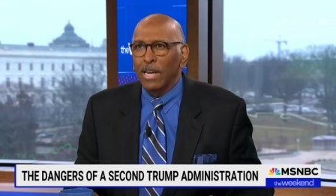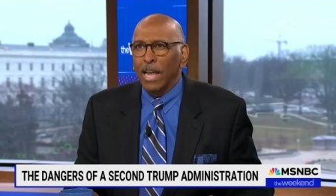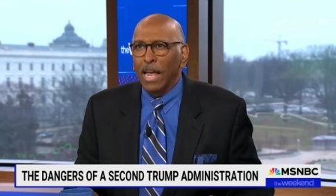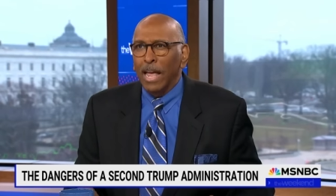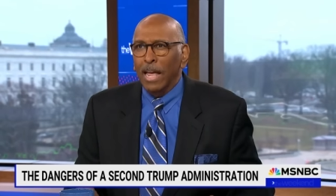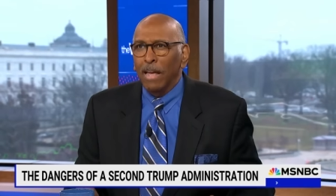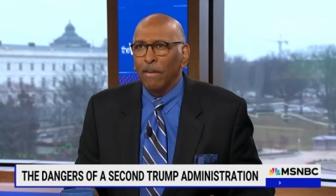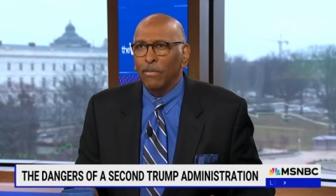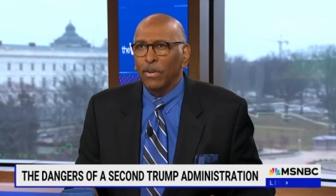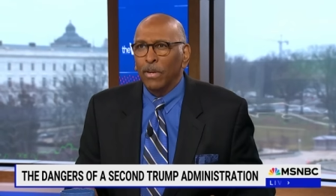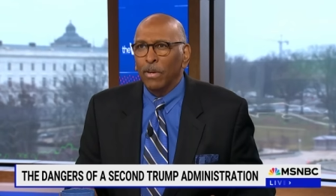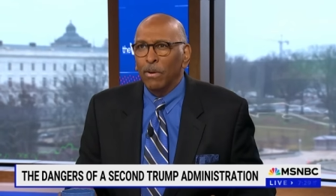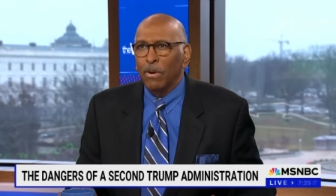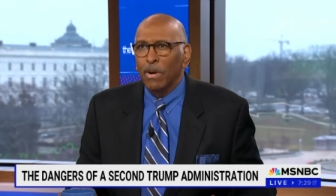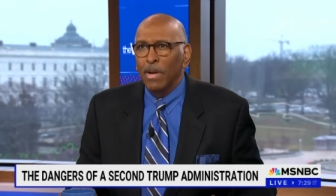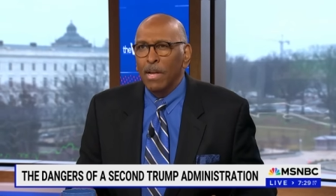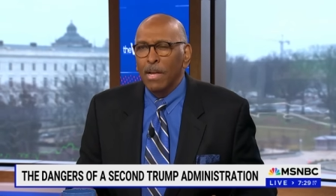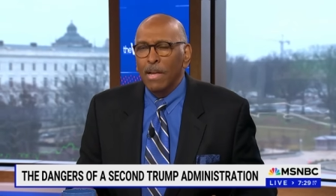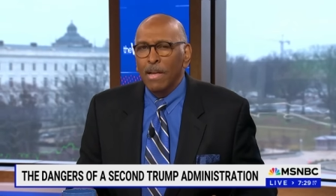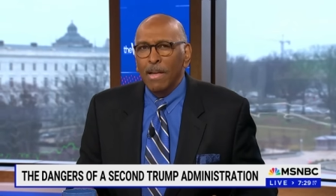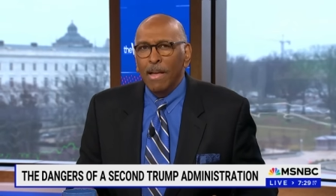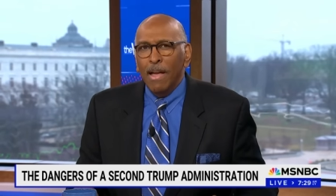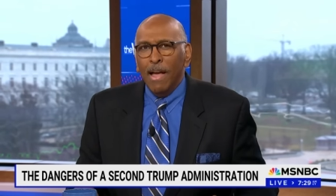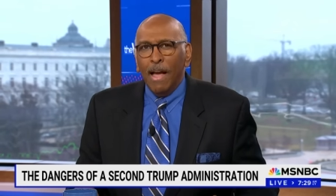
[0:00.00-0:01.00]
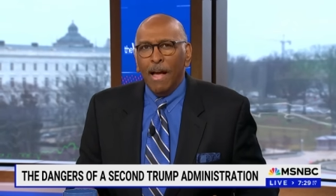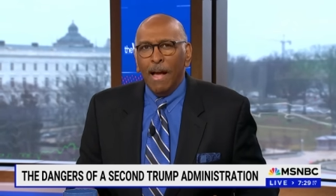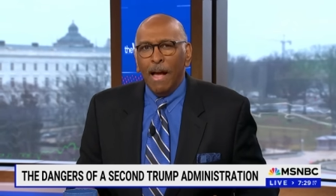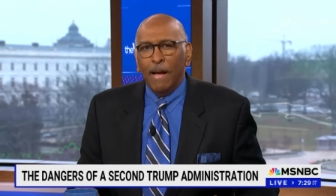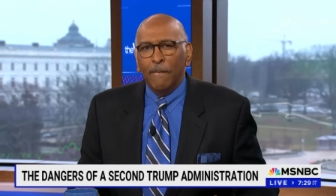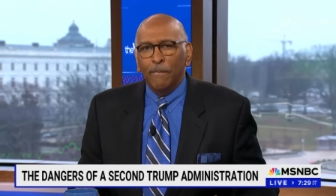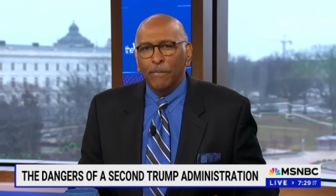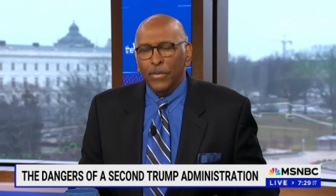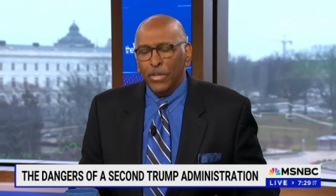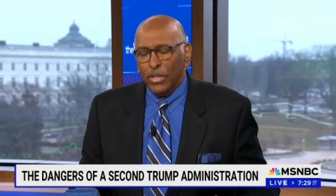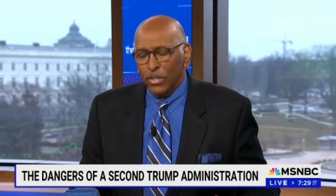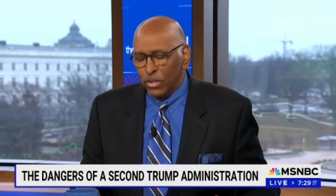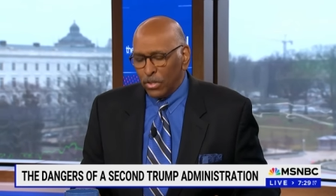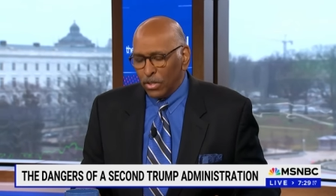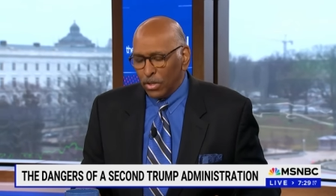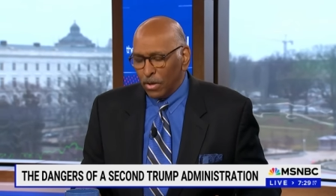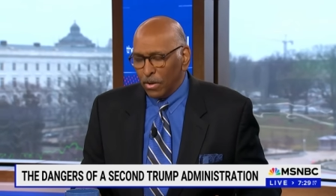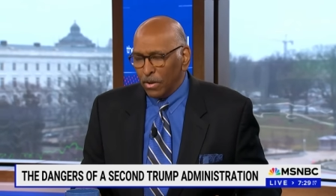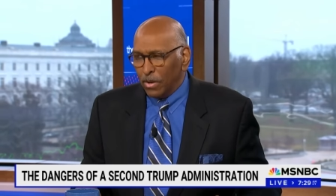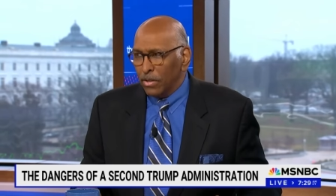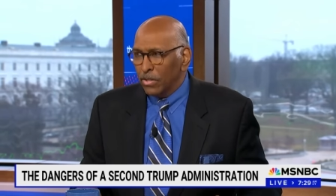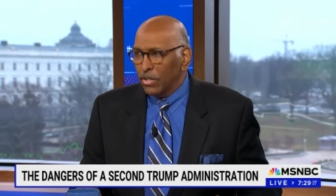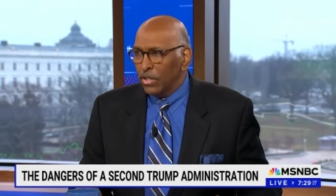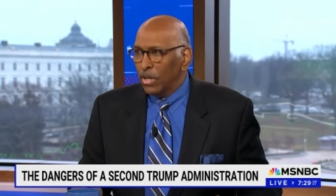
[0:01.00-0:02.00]
to have you. yes, to be with thank you. you for uh,
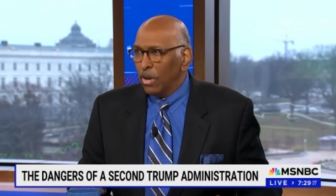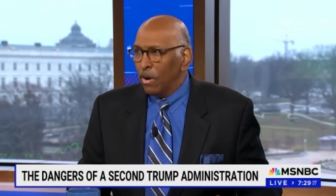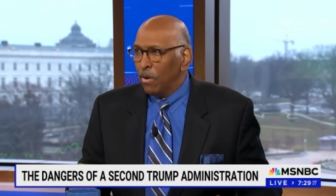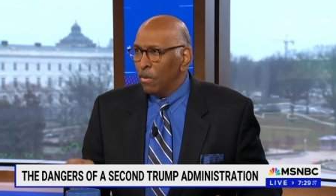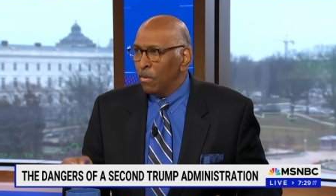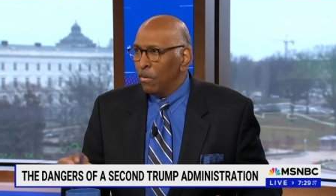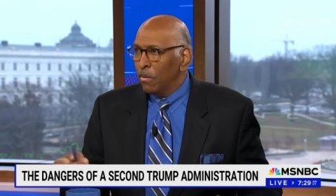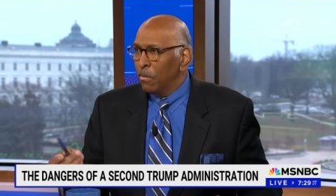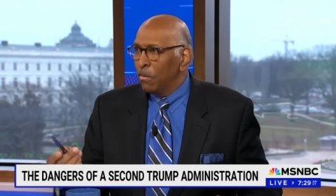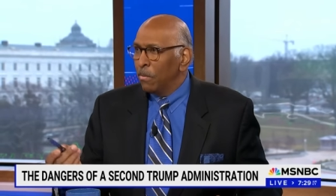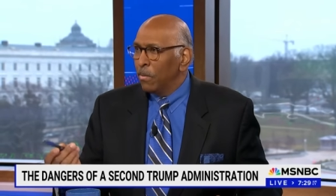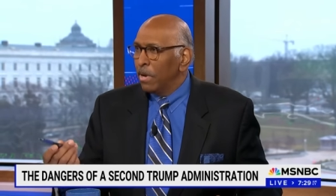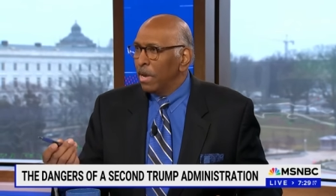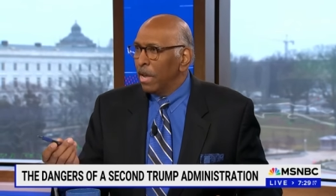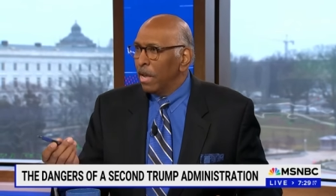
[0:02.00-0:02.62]
being here. So,